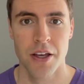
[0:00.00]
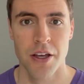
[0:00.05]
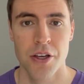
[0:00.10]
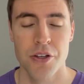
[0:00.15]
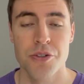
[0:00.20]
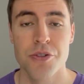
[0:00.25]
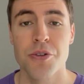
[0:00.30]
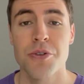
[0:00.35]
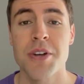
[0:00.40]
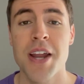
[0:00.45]

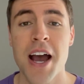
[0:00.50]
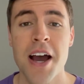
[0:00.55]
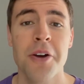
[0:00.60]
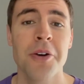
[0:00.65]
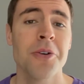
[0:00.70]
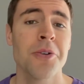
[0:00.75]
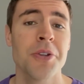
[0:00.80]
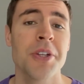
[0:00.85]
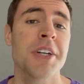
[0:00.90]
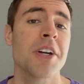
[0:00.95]
So not
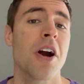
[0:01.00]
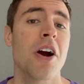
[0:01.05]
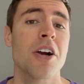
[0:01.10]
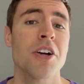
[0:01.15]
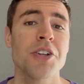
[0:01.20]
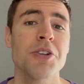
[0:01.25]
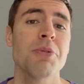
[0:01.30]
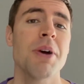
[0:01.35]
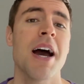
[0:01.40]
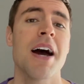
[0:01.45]
only are
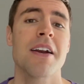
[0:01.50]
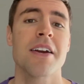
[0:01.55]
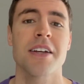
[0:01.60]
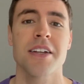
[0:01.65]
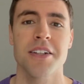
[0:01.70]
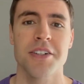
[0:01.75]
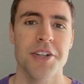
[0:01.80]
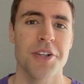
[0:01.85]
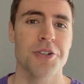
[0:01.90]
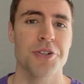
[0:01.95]
you adding
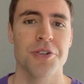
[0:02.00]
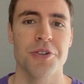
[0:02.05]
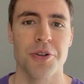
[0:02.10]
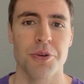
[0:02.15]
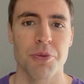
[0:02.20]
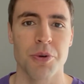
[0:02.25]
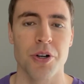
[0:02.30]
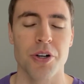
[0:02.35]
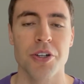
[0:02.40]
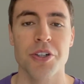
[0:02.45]
additional
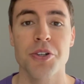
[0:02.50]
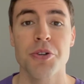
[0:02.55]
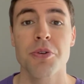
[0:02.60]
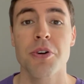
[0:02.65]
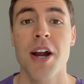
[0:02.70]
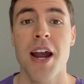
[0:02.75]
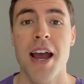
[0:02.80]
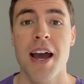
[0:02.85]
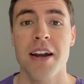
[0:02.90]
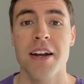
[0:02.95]
work, you
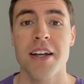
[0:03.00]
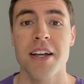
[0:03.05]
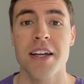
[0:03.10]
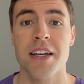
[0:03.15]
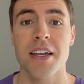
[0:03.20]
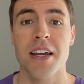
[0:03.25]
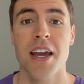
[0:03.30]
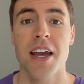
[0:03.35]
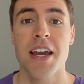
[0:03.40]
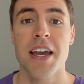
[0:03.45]
are
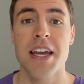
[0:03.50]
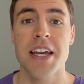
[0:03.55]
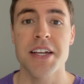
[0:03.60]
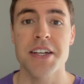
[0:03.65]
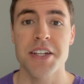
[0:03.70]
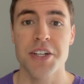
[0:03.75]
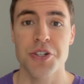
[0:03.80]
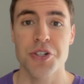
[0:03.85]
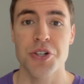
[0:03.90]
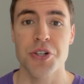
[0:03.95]
adding
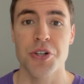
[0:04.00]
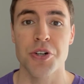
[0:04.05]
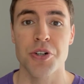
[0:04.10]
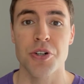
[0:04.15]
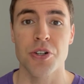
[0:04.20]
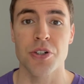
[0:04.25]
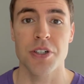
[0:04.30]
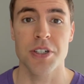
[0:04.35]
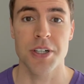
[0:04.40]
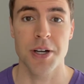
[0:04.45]

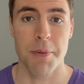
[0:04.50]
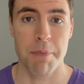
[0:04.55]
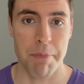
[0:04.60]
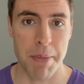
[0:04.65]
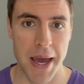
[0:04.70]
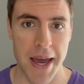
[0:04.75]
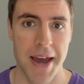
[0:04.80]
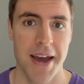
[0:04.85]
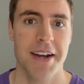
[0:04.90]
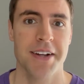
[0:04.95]
additional
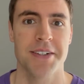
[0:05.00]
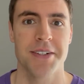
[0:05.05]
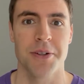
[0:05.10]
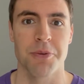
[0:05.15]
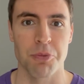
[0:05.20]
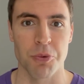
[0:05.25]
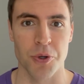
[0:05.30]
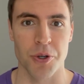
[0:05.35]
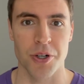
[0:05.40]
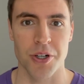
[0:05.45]

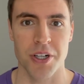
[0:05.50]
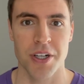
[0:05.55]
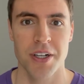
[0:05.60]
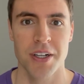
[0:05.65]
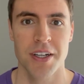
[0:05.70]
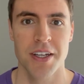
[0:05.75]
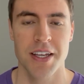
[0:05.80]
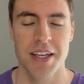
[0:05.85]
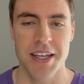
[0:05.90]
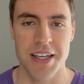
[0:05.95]
compacted work
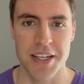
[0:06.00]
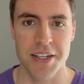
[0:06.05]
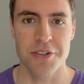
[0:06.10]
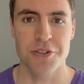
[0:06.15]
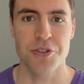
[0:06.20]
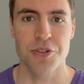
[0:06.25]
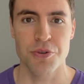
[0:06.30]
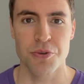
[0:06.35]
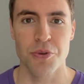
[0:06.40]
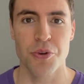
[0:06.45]

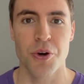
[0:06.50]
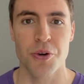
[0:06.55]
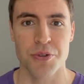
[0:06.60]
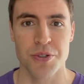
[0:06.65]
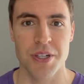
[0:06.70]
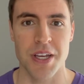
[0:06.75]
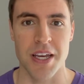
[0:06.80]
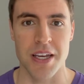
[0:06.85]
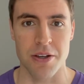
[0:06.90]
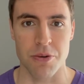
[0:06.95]
into those
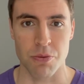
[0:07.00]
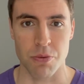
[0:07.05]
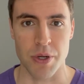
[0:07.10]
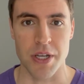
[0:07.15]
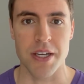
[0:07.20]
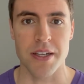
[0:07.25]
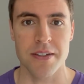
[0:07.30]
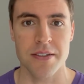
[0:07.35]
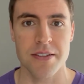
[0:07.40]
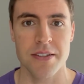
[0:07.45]
8
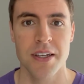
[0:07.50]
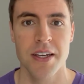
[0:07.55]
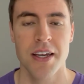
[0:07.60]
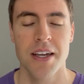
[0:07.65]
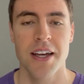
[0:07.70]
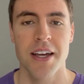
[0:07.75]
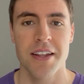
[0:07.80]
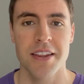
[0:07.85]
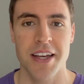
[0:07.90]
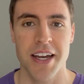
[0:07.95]
weeks,
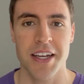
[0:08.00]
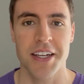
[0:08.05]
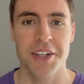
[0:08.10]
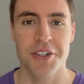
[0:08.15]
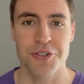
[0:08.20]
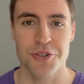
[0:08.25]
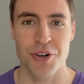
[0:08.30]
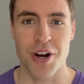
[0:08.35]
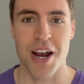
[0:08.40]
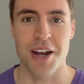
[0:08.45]
and that can
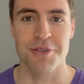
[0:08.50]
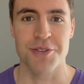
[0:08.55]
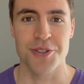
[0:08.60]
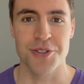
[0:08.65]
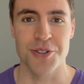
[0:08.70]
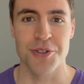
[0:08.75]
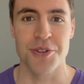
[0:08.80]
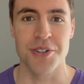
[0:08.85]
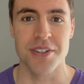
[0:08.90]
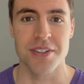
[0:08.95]
drive
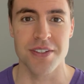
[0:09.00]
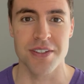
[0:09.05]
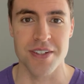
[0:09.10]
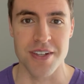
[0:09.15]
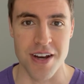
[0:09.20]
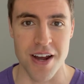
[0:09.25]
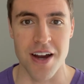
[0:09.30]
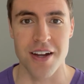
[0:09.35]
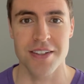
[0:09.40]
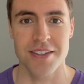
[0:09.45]
students
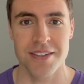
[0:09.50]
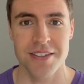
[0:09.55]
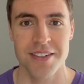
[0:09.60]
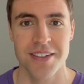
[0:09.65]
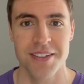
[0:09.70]
nuts.